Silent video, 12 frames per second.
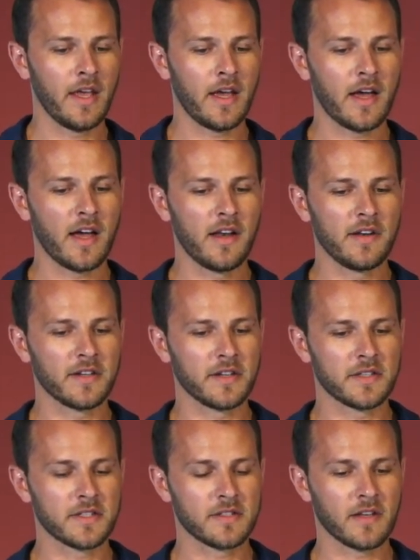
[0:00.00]
and
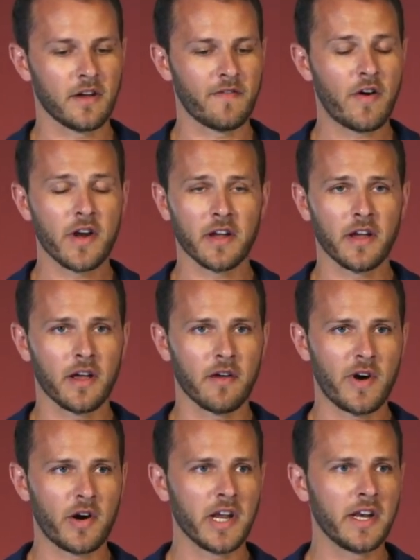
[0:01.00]
it's uh, very, uh,
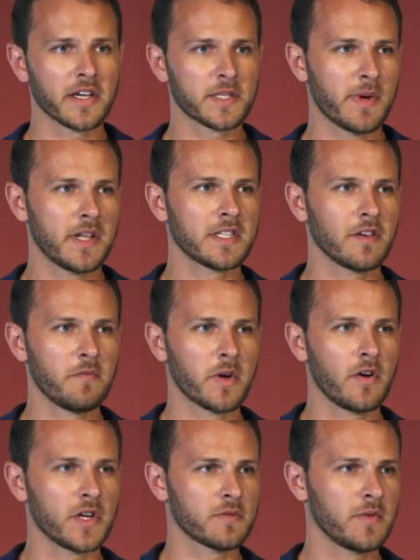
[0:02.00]
very inexpensive
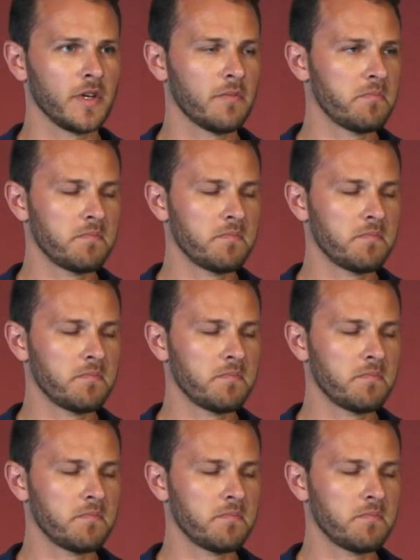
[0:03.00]
because we,